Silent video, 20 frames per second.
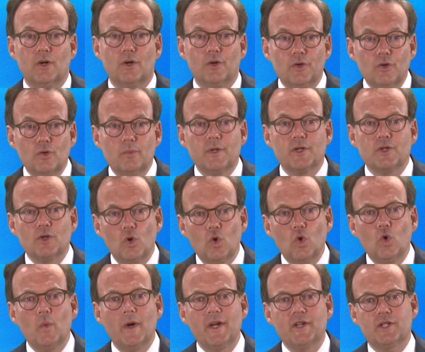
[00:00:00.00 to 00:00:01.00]
Room is
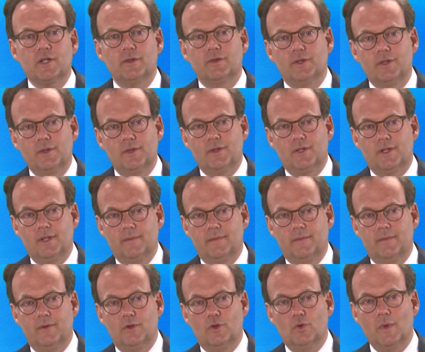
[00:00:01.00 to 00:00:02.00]
always
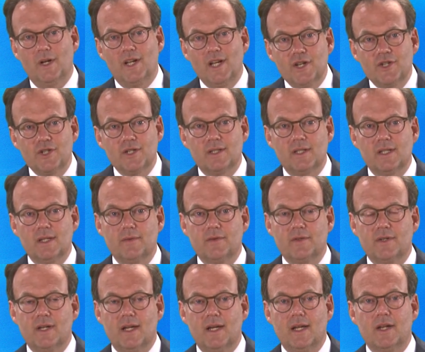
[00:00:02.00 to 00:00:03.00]
conducive to
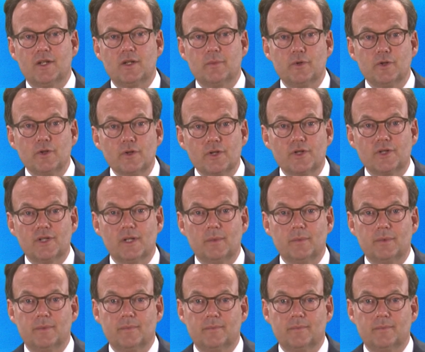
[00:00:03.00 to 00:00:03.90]
initiatives and entrepreneurship.